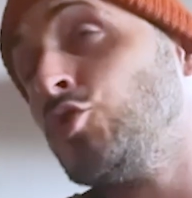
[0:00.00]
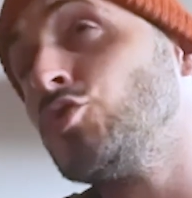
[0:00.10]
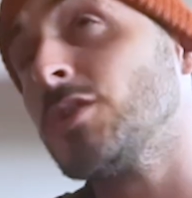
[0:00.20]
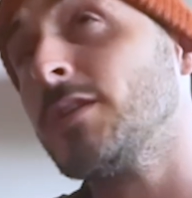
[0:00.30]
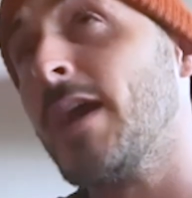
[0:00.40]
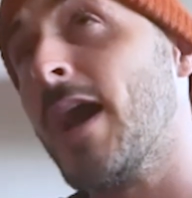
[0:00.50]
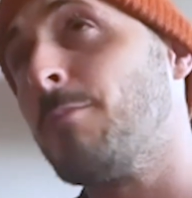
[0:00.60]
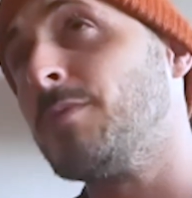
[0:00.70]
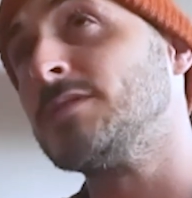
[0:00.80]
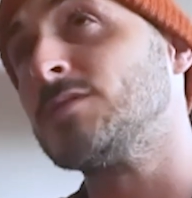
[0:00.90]
usually
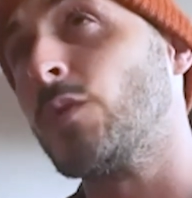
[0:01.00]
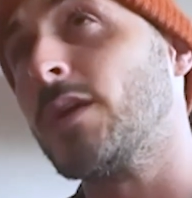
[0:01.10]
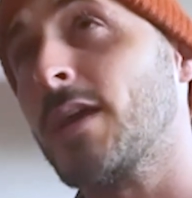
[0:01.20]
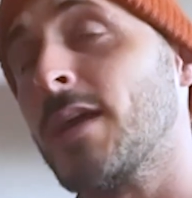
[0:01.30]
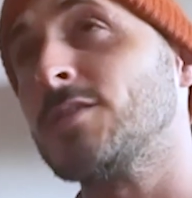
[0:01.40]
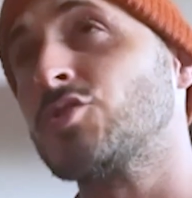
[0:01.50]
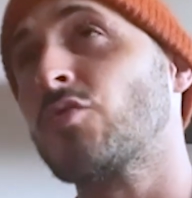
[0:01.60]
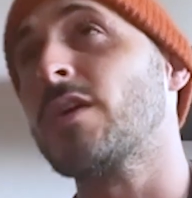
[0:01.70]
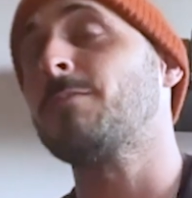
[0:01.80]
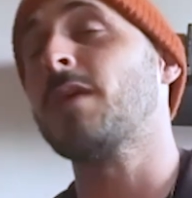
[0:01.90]
happens is when I get the
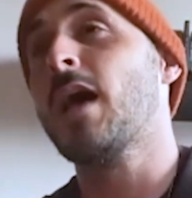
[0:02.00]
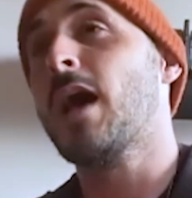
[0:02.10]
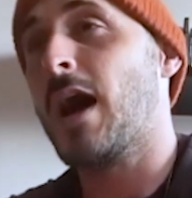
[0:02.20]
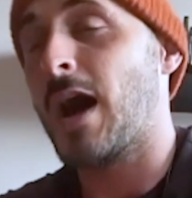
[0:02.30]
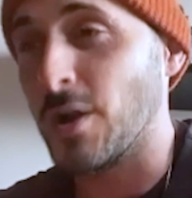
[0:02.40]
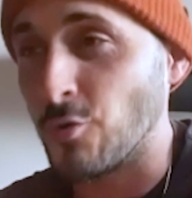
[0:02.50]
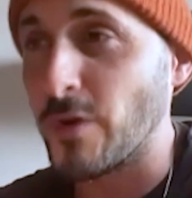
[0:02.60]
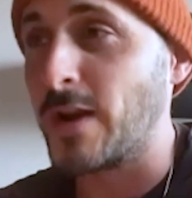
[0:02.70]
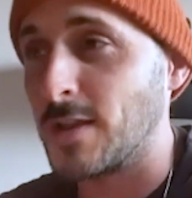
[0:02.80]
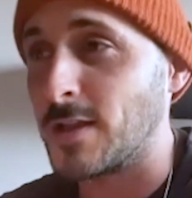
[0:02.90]
script, I
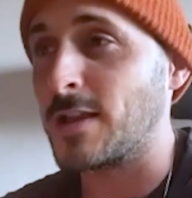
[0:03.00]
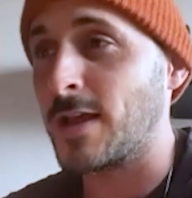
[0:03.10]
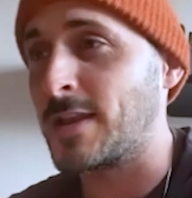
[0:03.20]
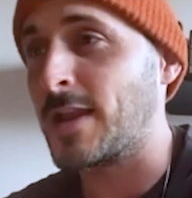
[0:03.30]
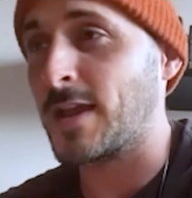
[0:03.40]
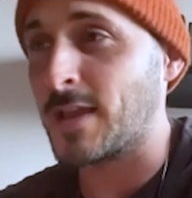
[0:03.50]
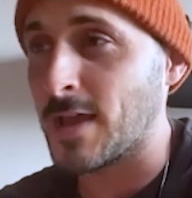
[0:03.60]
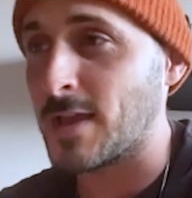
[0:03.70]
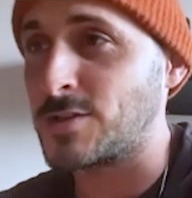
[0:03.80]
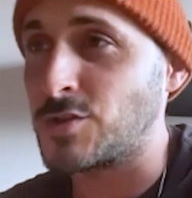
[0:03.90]
read it, and then I
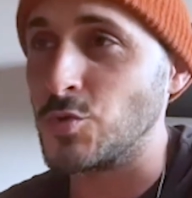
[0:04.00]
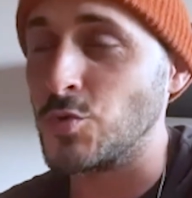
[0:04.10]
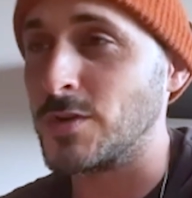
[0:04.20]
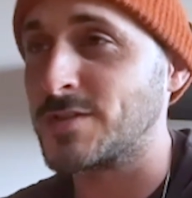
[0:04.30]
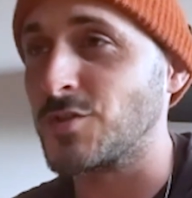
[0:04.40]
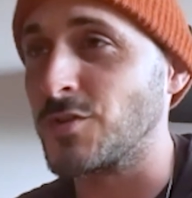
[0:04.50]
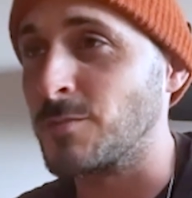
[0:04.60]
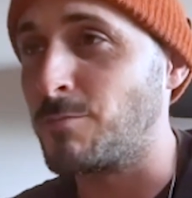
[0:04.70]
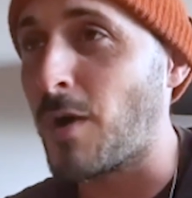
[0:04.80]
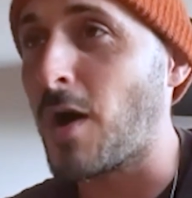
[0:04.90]
get to a
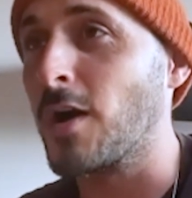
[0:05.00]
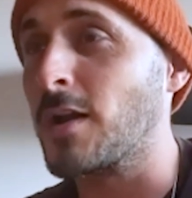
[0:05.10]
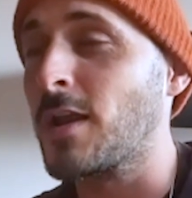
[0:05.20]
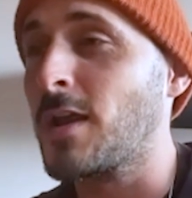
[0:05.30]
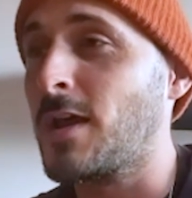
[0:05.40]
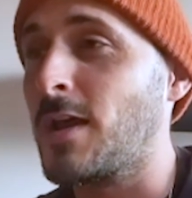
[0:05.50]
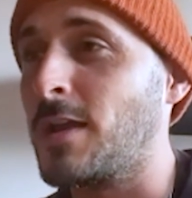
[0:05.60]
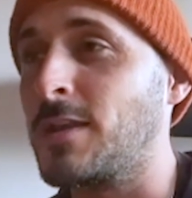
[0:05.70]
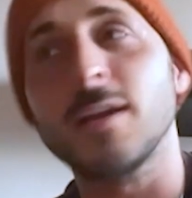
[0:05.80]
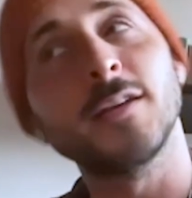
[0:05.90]
certain part,
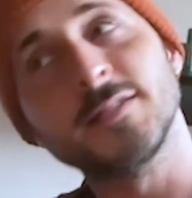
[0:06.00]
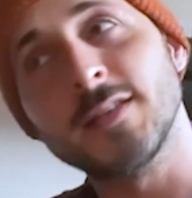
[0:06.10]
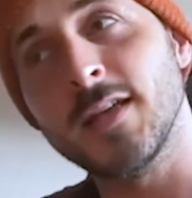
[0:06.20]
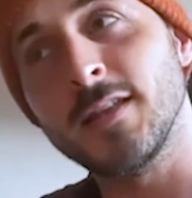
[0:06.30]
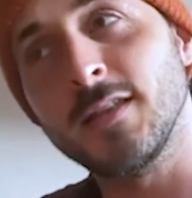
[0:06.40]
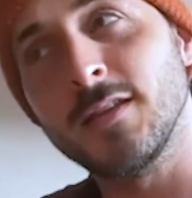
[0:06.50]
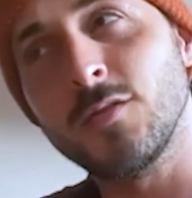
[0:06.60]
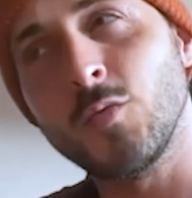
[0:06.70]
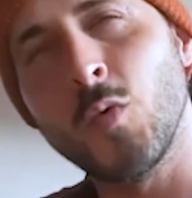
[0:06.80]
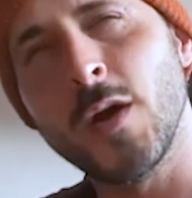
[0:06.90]
and then I said,
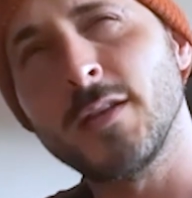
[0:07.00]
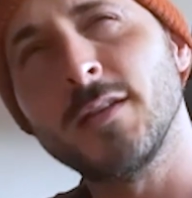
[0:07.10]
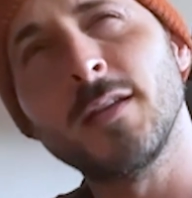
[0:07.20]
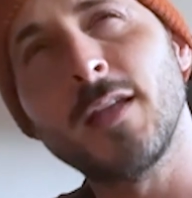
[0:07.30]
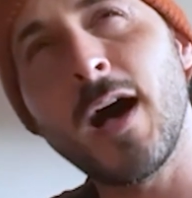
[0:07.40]
wait, did